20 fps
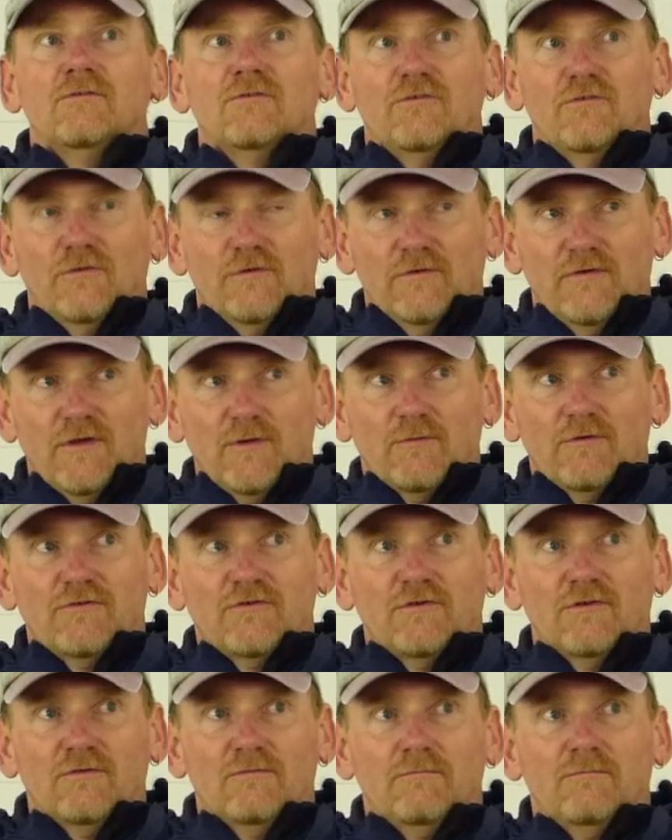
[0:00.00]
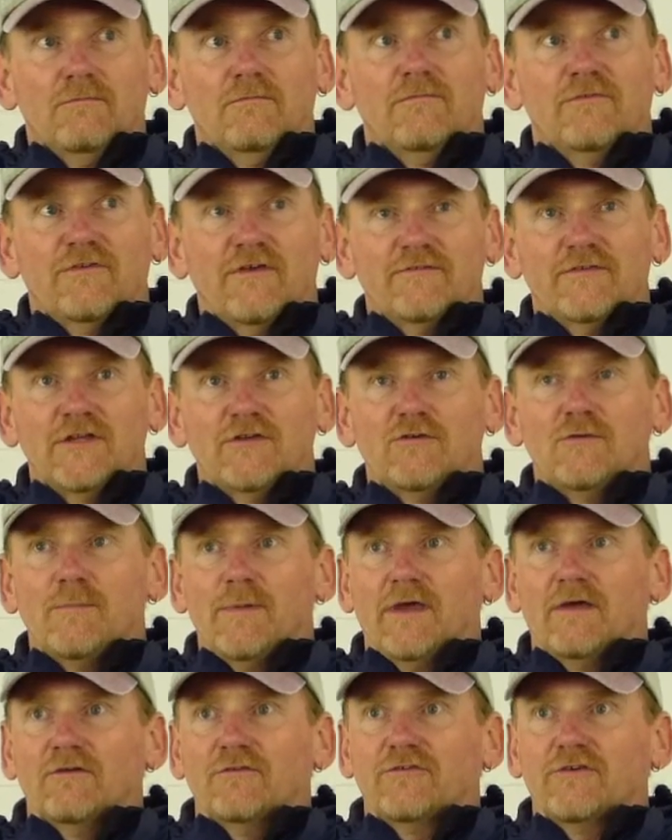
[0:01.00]
Two of the original 72
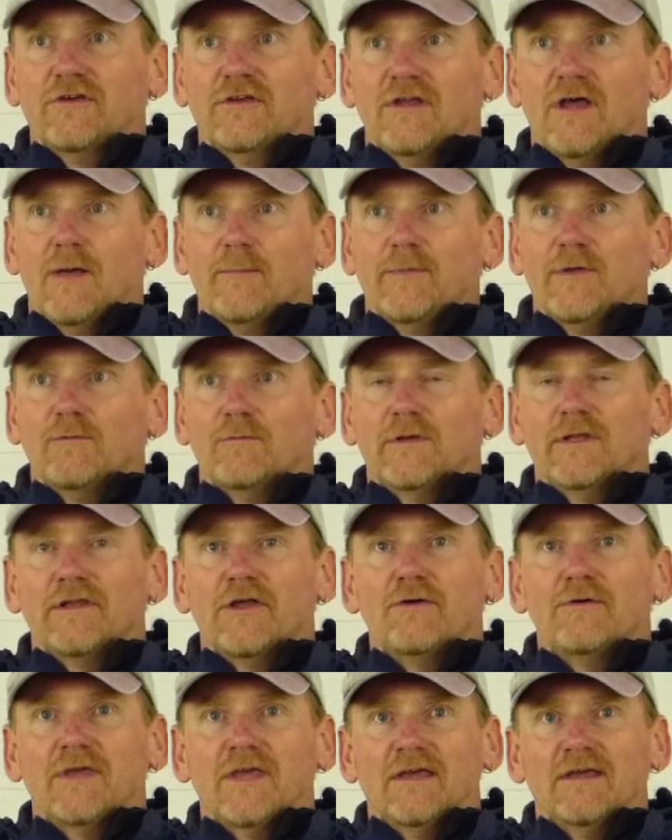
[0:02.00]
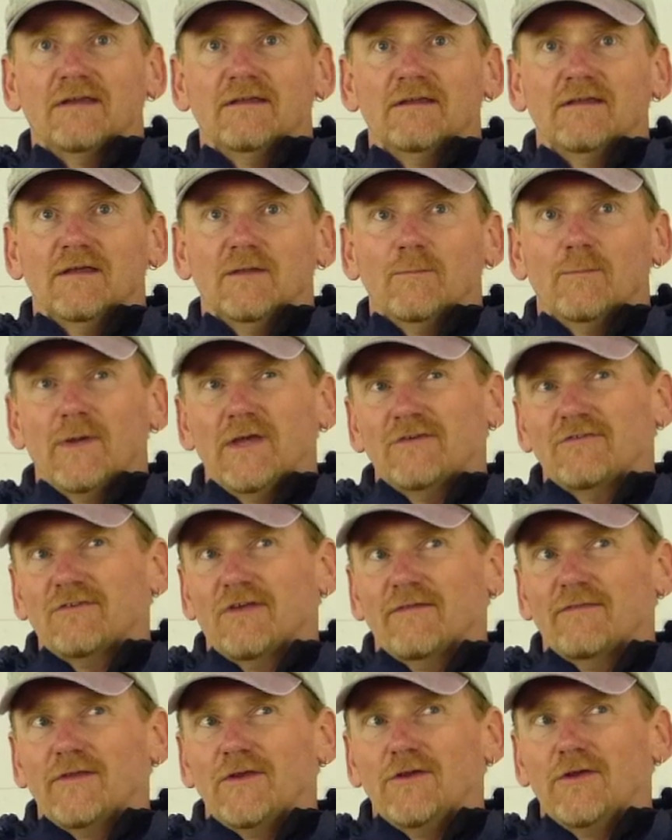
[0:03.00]
panels could not be relocated, and based
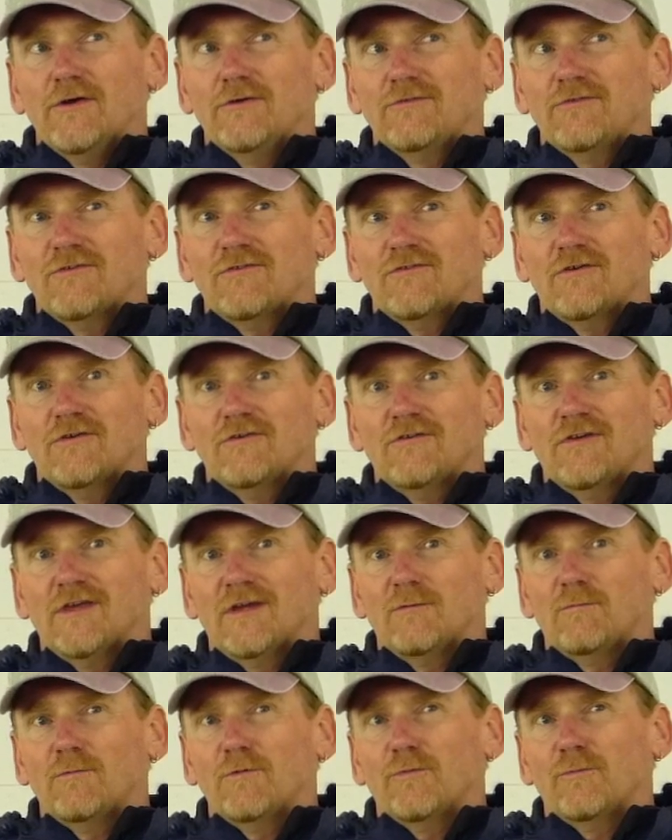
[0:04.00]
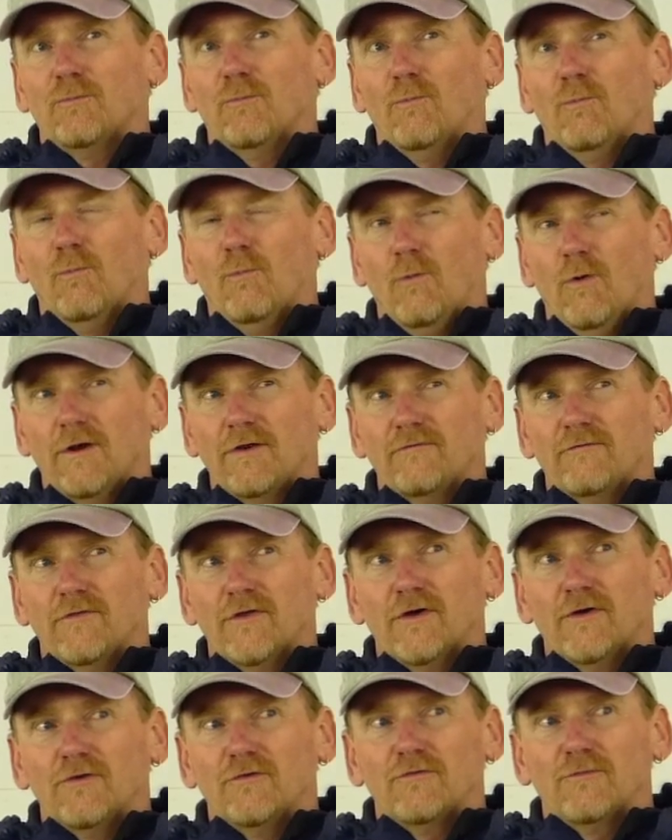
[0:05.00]
on the notes associated with one of
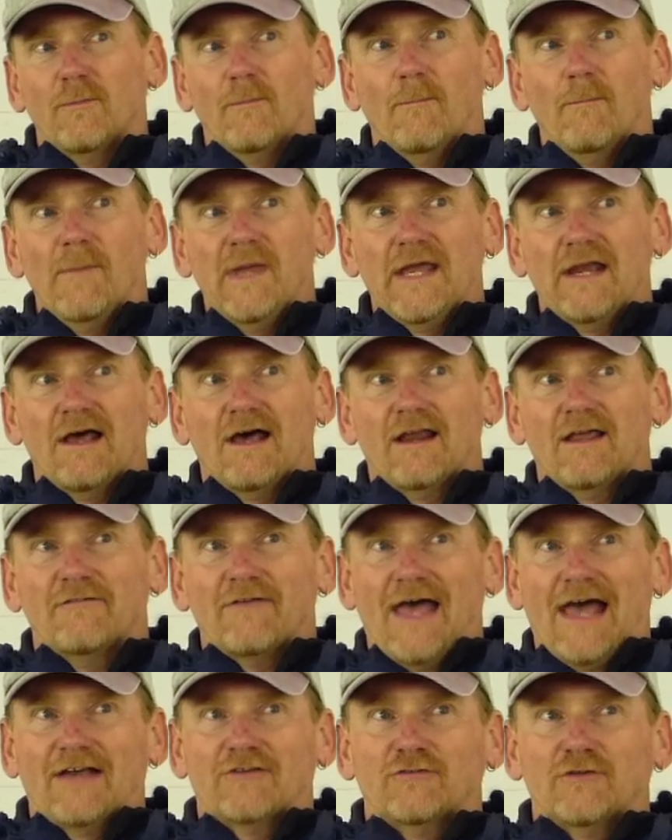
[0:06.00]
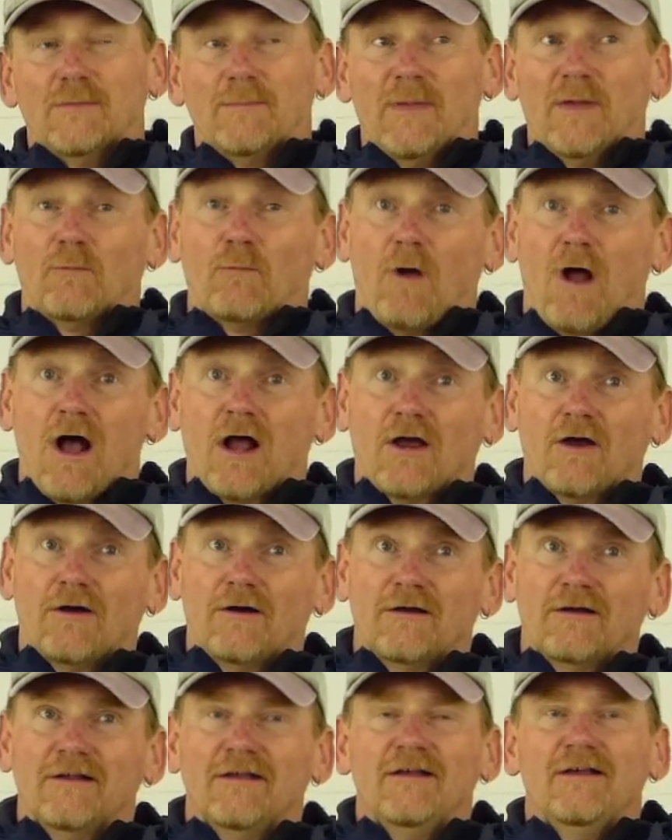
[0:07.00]
those, may not have actually been rock
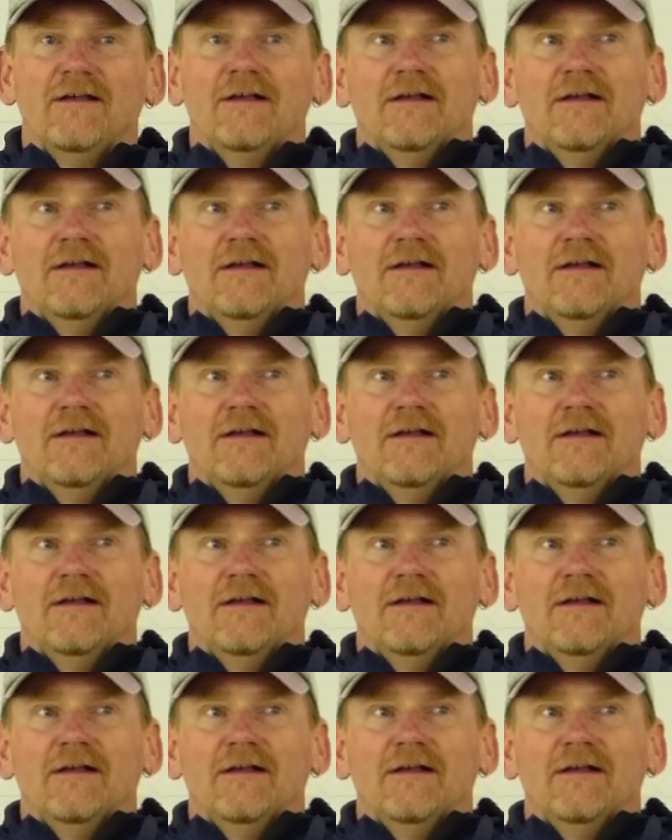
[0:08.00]
art.